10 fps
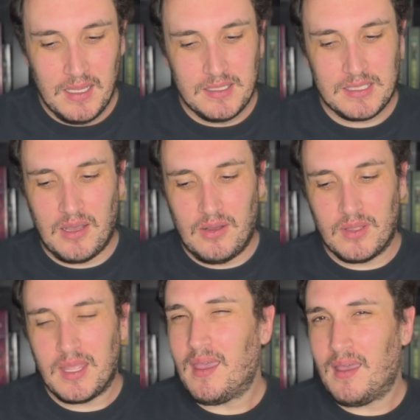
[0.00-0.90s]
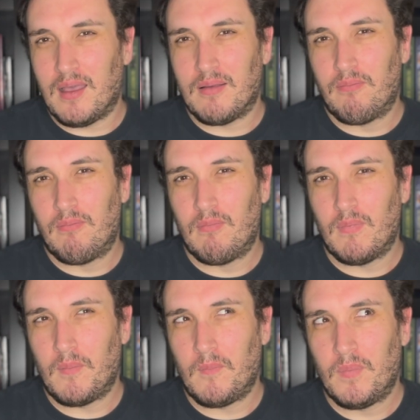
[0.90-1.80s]
So yeah,
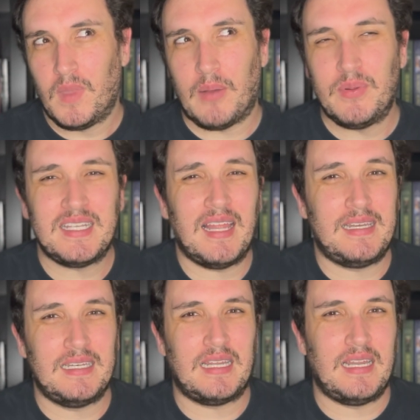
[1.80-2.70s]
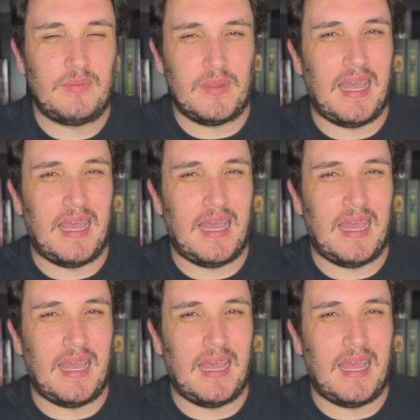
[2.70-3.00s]
I wouldn't say that I didn't connect with it